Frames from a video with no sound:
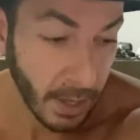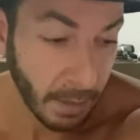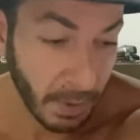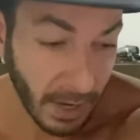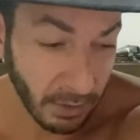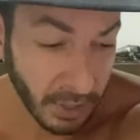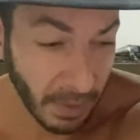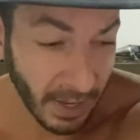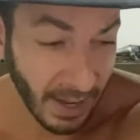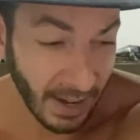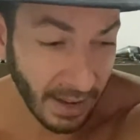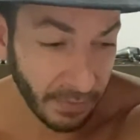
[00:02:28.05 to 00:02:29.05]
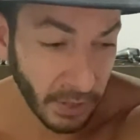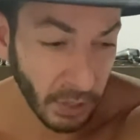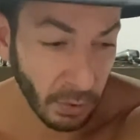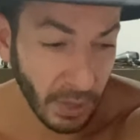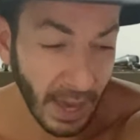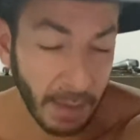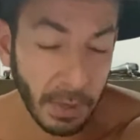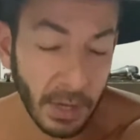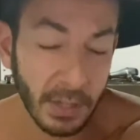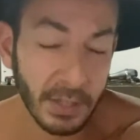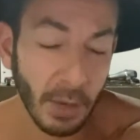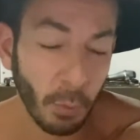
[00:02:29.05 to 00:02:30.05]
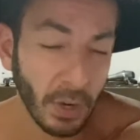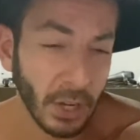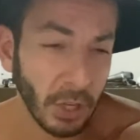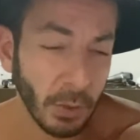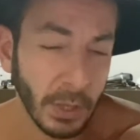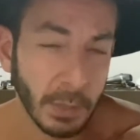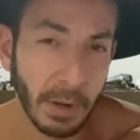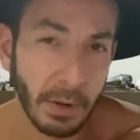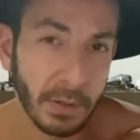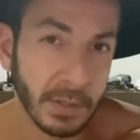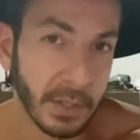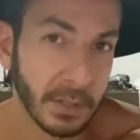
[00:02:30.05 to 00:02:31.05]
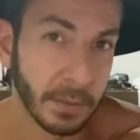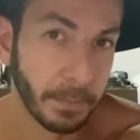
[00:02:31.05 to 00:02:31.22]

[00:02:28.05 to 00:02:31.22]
But ultimately, I left the UK because I wanted new experiences.